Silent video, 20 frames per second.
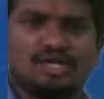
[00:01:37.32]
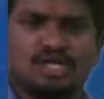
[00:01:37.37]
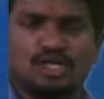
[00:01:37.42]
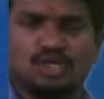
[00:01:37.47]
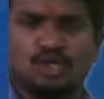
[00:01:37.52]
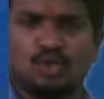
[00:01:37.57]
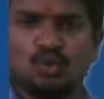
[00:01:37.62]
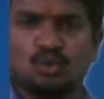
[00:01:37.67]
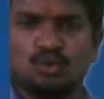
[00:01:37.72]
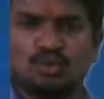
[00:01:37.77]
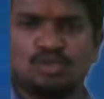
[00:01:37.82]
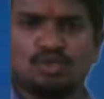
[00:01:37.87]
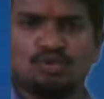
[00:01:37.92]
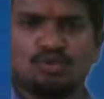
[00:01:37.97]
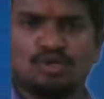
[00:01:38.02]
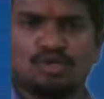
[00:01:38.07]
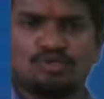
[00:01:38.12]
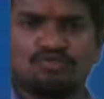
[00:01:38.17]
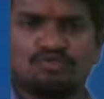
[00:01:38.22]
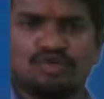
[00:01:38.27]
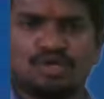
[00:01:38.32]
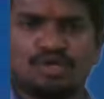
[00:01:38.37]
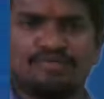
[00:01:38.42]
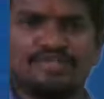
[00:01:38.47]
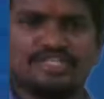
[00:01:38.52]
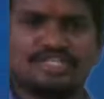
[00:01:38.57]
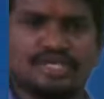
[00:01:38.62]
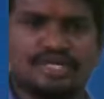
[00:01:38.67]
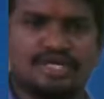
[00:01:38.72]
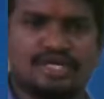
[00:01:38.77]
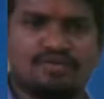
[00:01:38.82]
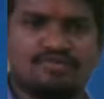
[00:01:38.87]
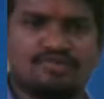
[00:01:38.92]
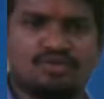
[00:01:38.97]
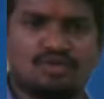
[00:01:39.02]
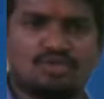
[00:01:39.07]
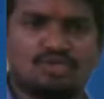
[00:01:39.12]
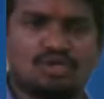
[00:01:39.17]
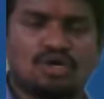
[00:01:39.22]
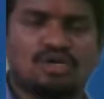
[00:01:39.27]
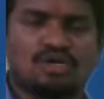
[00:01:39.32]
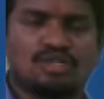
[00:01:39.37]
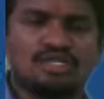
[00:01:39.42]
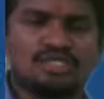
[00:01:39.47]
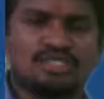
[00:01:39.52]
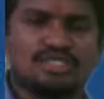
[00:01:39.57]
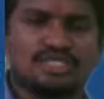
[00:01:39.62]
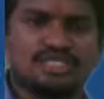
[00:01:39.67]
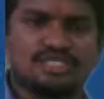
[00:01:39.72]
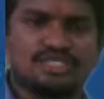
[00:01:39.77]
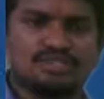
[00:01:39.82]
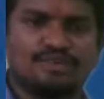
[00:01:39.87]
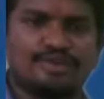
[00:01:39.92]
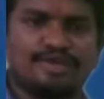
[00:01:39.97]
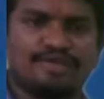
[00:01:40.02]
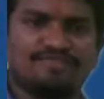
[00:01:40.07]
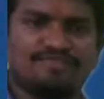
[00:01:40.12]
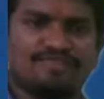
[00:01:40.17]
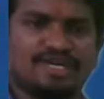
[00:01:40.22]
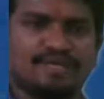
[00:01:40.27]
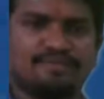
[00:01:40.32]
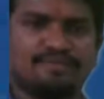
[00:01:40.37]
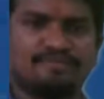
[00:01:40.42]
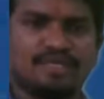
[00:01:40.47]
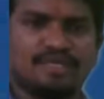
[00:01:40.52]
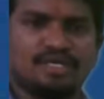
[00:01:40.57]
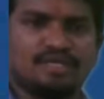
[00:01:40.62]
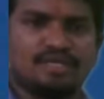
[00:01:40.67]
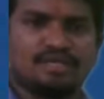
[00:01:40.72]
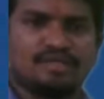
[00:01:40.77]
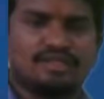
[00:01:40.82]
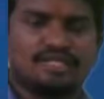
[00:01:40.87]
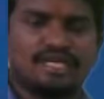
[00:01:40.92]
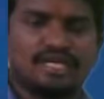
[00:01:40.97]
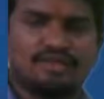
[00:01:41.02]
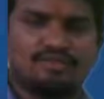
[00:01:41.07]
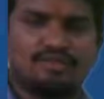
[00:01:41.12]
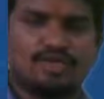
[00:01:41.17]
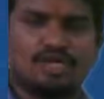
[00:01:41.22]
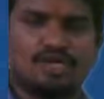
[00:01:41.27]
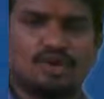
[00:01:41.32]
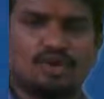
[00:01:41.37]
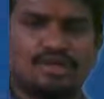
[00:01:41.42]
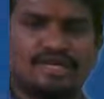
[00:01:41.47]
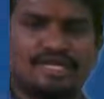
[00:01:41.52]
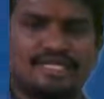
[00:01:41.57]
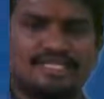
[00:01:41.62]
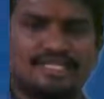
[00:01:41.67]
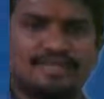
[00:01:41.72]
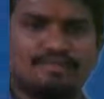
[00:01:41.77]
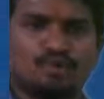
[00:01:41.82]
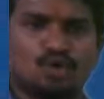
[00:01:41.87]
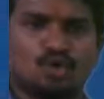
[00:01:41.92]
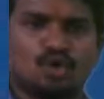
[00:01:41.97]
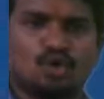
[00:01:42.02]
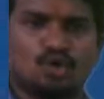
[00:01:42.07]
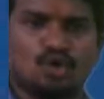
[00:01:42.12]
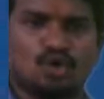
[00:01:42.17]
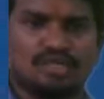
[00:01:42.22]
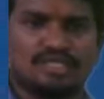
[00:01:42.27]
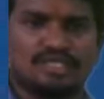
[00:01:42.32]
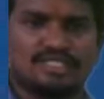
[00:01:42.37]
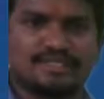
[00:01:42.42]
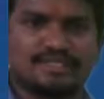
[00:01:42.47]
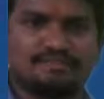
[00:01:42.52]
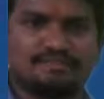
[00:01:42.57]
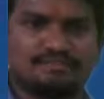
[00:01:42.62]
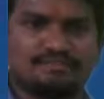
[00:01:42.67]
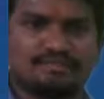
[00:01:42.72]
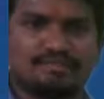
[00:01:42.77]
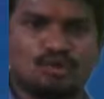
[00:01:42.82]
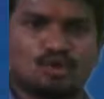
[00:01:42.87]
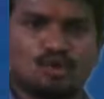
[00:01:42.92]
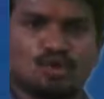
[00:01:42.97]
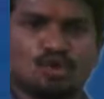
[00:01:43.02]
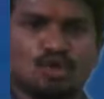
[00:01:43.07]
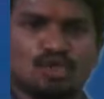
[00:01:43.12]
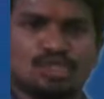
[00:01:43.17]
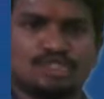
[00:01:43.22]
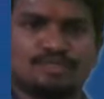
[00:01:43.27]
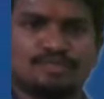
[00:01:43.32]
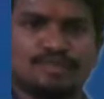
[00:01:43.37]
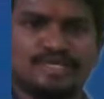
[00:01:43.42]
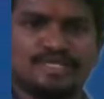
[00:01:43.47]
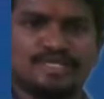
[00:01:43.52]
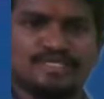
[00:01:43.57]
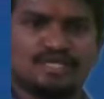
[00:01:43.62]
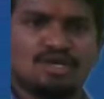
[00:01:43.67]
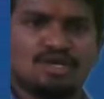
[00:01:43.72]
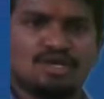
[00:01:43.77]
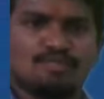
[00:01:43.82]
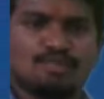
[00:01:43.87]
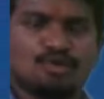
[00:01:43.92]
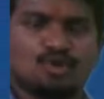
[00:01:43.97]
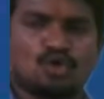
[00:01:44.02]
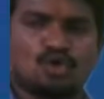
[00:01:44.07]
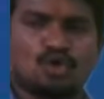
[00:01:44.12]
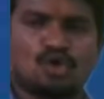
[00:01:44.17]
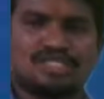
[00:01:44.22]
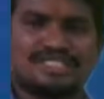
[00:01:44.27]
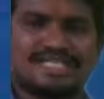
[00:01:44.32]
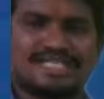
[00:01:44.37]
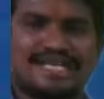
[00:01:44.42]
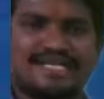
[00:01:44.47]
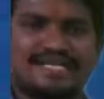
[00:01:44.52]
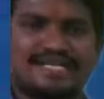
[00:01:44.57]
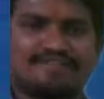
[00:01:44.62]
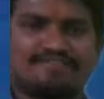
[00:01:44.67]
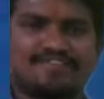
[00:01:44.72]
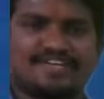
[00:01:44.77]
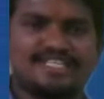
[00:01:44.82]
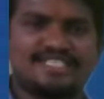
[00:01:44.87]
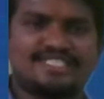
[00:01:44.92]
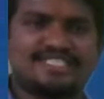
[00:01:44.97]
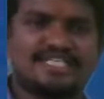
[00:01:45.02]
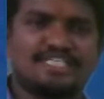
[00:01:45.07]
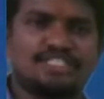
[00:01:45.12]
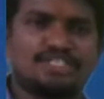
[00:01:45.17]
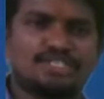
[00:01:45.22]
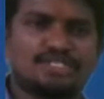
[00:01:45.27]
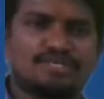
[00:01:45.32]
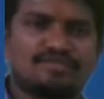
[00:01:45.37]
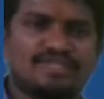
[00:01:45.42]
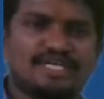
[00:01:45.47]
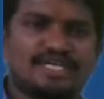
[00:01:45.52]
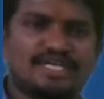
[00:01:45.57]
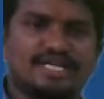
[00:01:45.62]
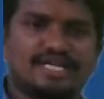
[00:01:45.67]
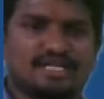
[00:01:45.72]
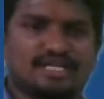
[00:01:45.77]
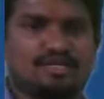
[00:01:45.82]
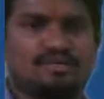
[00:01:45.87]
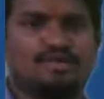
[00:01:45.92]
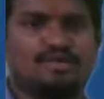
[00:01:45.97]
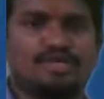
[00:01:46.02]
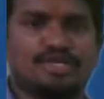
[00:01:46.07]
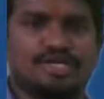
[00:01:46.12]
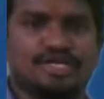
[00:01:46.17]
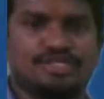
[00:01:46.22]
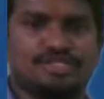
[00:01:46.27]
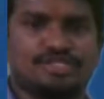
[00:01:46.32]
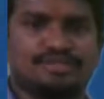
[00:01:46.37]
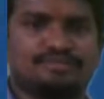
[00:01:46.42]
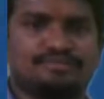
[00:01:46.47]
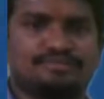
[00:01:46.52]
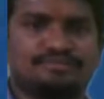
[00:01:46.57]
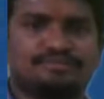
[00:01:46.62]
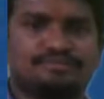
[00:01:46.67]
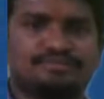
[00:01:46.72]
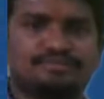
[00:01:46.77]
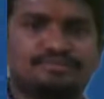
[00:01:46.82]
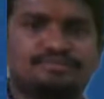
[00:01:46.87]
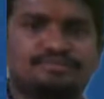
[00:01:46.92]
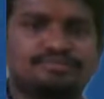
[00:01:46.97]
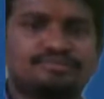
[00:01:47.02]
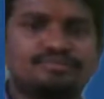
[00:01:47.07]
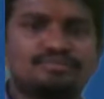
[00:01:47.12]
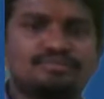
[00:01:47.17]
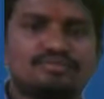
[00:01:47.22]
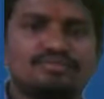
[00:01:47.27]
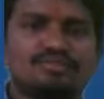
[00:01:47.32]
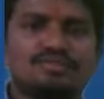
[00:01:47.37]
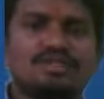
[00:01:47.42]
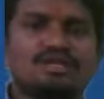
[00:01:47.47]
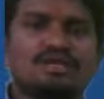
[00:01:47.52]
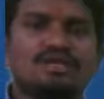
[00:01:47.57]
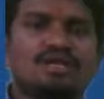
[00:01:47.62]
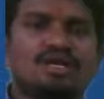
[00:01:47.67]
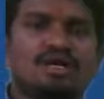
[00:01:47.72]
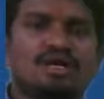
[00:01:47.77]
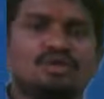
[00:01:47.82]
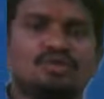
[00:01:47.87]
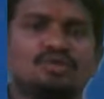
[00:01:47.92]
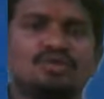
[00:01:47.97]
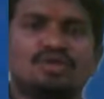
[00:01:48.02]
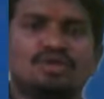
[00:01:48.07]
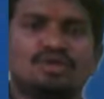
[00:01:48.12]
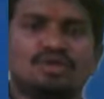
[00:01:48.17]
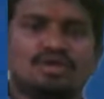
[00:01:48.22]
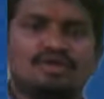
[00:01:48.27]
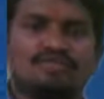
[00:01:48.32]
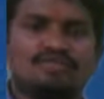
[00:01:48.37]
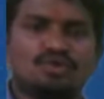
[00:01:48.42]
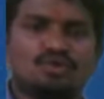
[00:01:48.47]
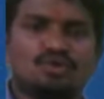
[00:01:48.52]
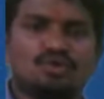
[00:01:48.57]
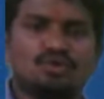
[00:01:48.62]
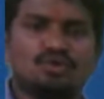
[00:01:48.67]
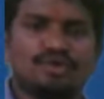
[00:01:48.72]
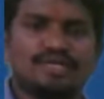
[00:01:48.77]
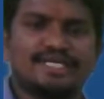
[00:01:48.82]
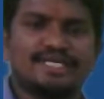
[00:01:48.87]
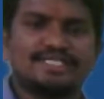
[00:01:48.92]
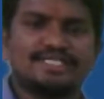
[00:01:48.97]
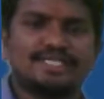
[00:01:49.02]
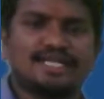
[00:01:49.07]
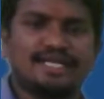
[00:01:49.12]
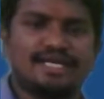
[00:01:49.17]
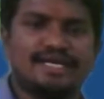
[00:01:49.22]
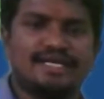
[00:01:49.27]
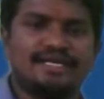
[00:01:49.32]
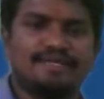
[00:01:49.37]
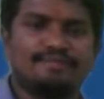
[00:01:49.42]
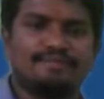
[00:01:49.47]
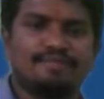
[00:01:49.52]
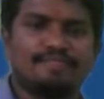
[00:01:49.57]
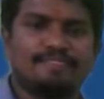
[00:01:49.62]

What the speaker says: rules, you want to follow which kind of rules. All these things we define. That we call it as a protocols. Protocols means protocols at different stages of the data communication. Now, if you go to next slide,